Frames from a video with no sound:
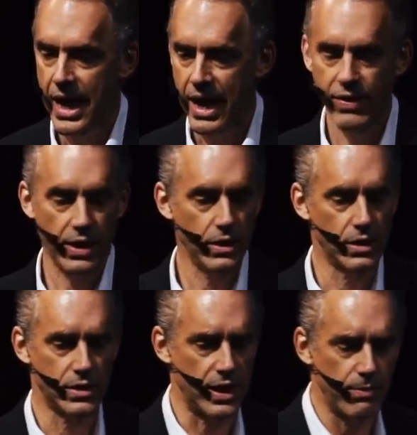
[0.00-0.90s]
And then
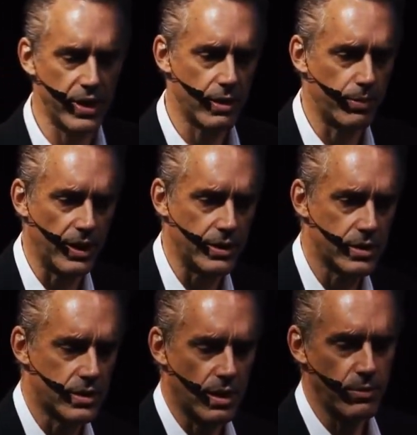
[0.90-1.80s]
the same thing applies
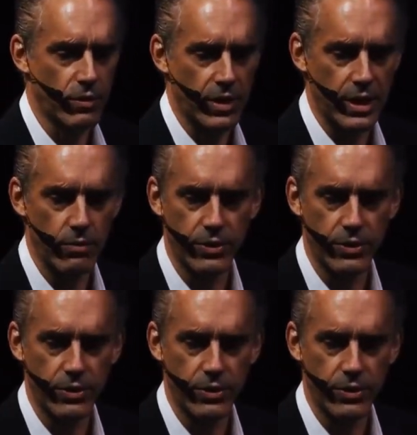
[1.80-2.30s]
to some degree